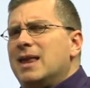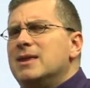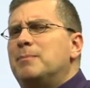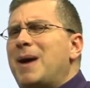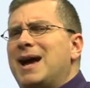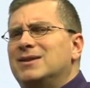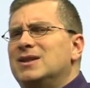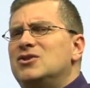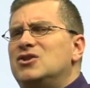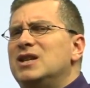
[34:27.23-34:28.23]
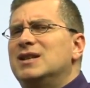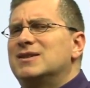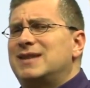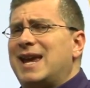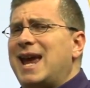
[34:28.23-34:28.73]
The passage didn't
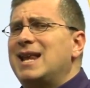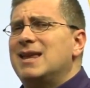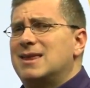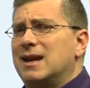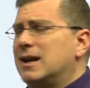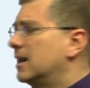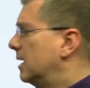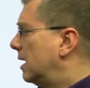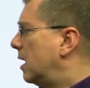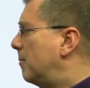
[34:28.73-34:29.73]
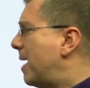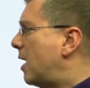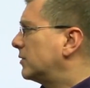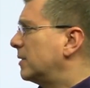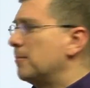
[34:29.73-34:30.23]
say anything
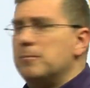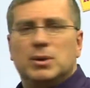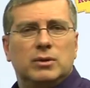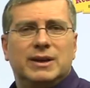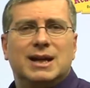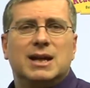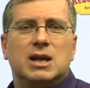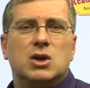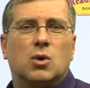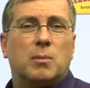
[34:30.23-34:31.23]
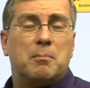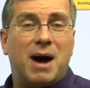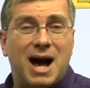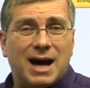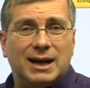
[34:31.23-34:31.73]
about building your
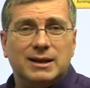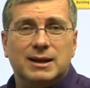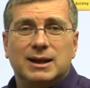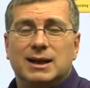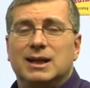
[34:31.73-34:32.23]
mind.